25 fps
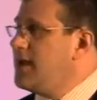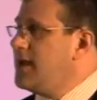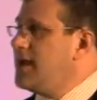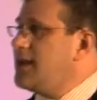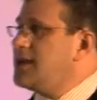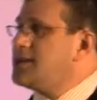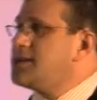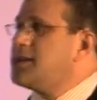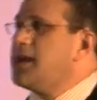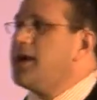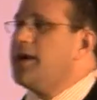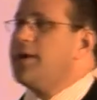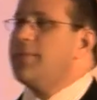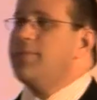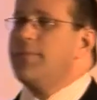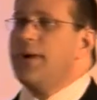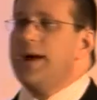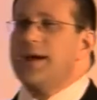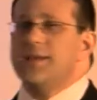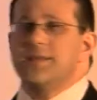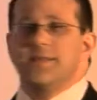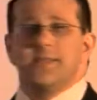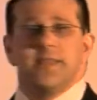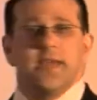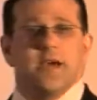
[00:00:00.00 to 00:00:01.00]
is going
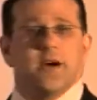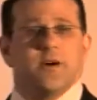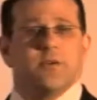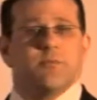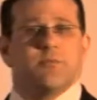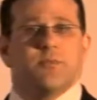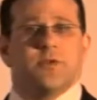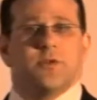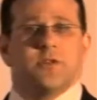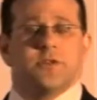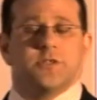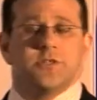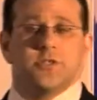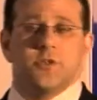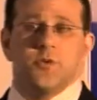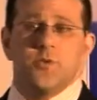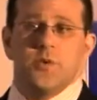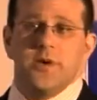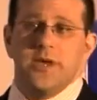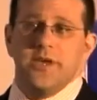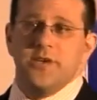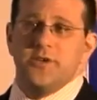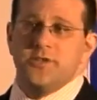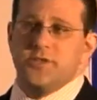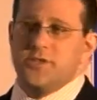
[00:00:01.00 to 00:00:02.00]
back to the old models that
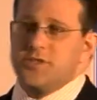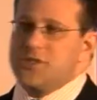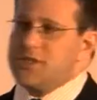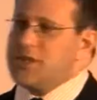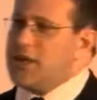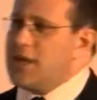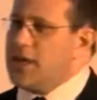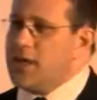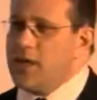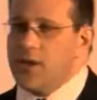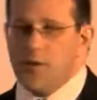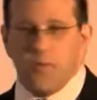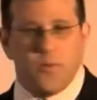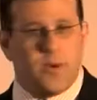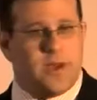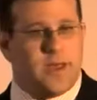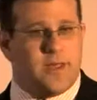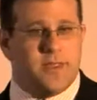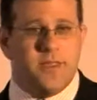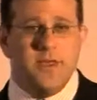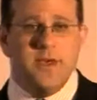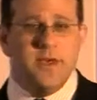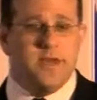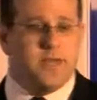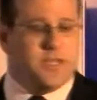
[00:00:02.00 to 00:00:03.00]
we used to see
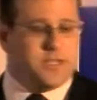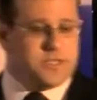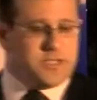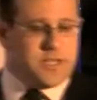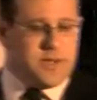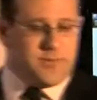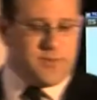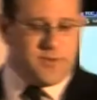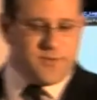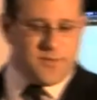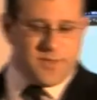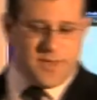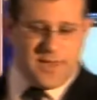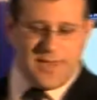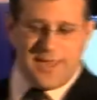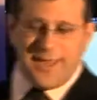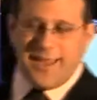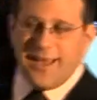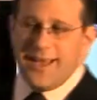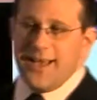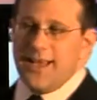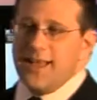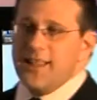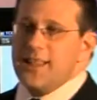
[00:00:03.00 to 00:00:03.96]
with some of the